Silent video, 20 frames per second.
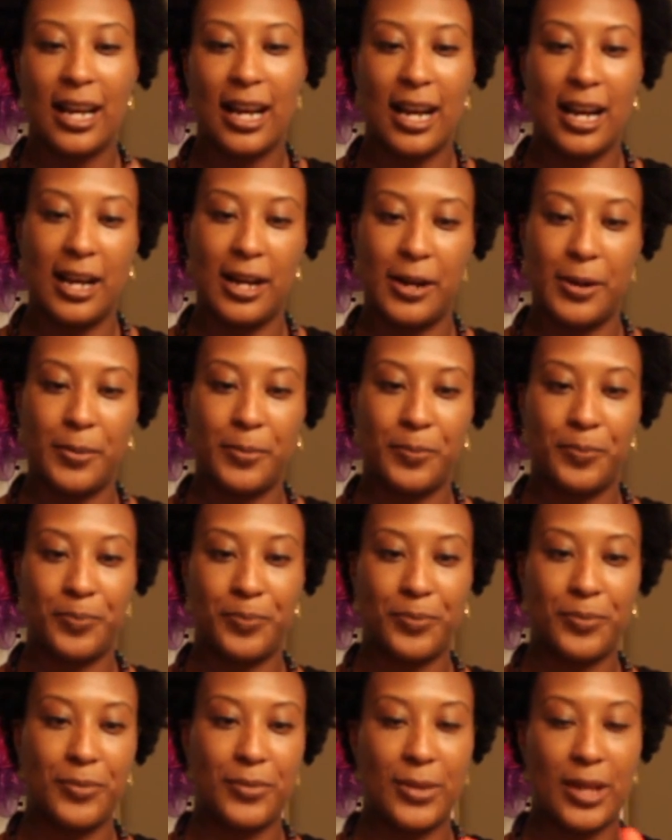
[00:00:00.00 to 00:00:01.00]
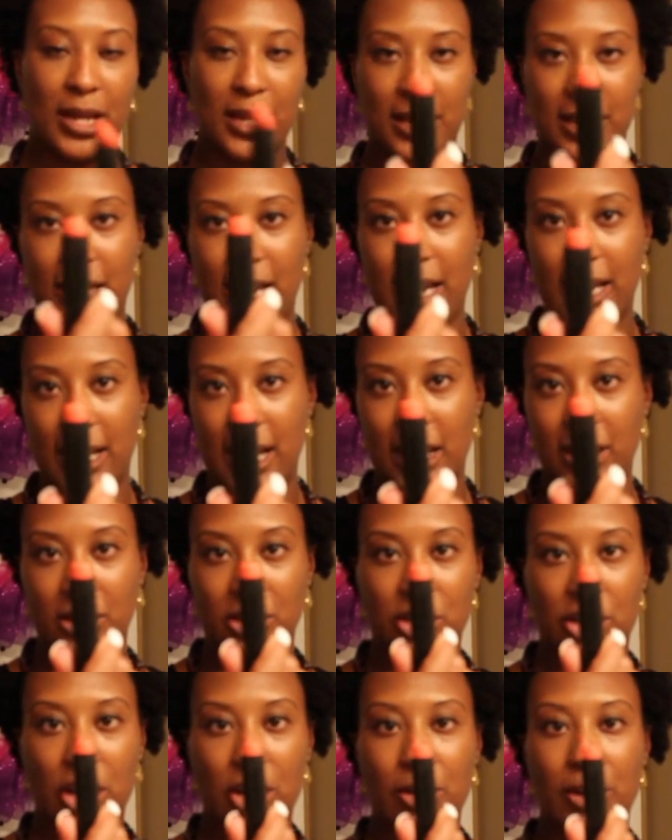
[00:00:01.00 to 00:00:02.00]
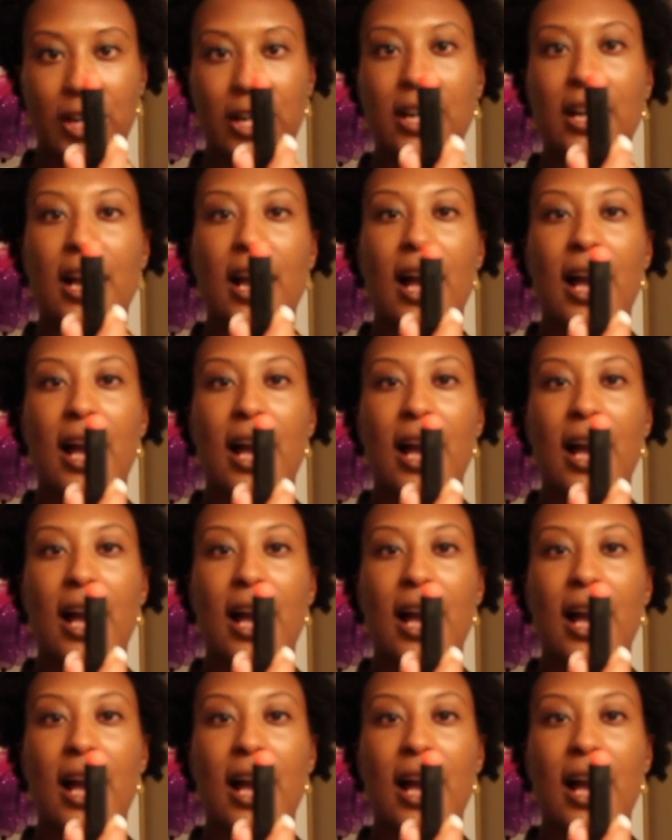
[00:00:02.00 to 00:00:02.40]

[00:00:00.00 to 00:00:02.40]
I can take it out and show it.